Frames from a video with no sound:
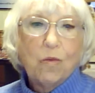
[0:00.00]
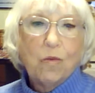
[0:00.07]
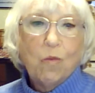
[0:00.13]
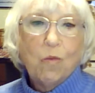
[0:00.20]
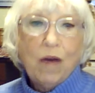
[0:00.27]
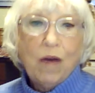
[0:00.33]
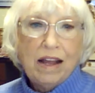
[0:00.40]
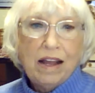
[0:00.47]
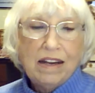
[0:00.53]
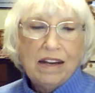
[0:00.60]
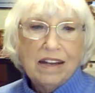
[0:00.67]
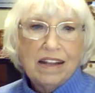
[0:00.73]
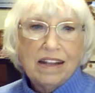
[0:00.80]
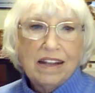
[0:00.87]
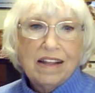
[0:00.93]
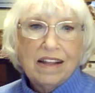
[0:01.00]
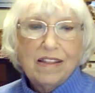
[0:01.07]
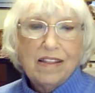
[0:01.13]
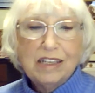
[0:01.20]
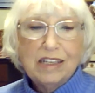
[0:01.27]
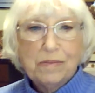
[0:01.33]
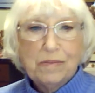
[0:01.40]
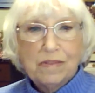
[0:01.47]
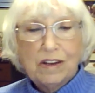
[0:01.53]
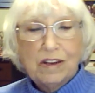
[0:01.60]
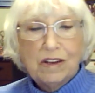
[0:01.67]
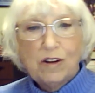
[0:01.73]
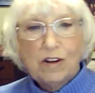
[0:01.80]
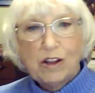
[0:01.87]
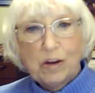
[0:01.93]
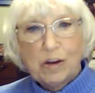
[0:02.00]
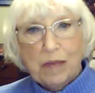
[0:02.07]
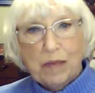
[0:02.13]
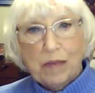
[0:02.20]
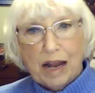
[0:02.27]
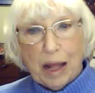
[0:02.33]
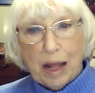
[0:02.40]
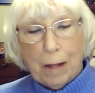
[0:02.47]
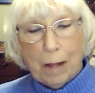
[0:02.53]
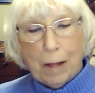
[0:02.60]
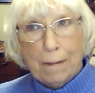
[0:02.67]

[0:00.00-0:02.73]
want the nuclear bailout.